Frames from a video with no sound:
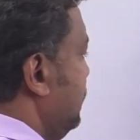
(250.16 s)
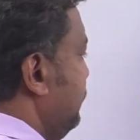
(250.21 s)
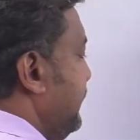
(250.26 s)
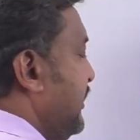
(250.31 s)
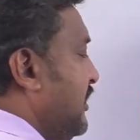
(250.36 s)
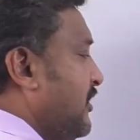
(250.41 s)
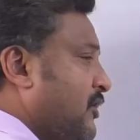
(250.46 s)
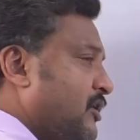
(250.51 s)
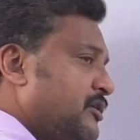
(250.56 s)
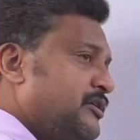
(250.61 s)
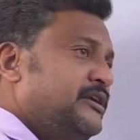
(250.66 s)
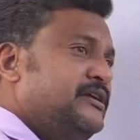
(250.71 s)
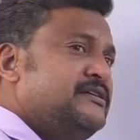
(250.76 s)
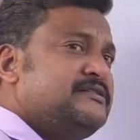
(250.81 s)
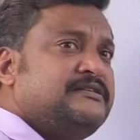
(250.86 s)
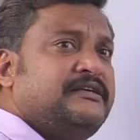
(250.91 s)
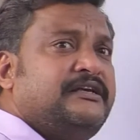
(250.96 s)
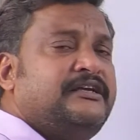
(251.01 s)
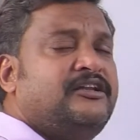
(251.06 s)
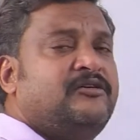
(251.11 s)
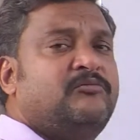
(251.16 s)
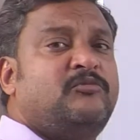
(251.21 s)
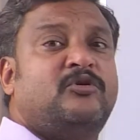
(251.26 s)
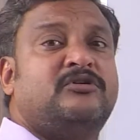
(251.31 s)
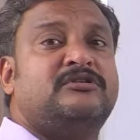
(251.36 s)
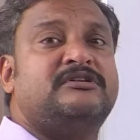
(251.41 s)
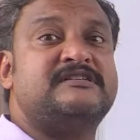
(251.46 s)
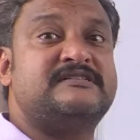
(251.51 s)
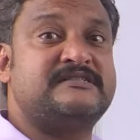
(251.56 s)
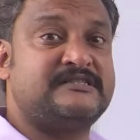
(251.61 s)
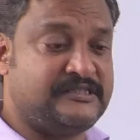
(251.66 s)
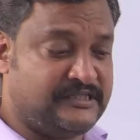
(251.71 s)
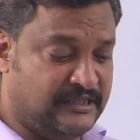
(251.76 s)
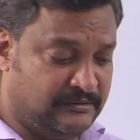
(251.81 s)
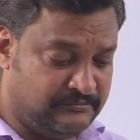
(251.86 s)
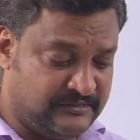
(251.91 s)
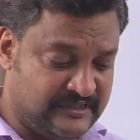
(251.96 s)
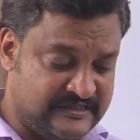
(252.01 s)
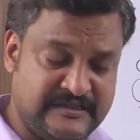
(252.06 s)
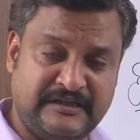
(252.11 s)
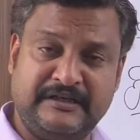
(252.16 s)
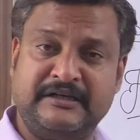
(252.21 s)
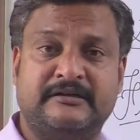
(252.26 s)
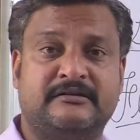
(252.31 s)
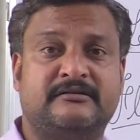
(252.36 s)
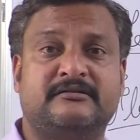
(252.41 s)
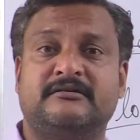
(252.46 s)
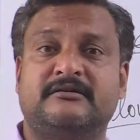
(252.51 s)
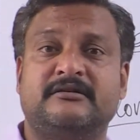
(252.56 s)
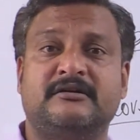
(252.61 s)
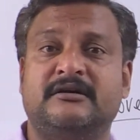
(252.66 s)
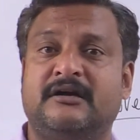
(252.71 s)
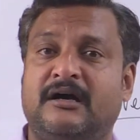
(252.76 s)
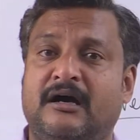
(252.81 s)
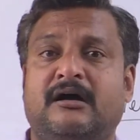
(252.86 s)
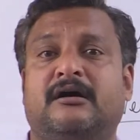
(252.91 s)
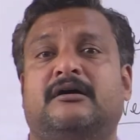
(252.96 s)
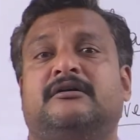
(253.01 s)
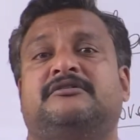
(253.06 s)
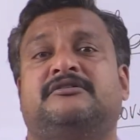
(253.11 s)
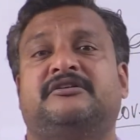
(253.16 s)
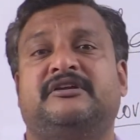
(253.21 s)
We have already seen about the stem, isn't it?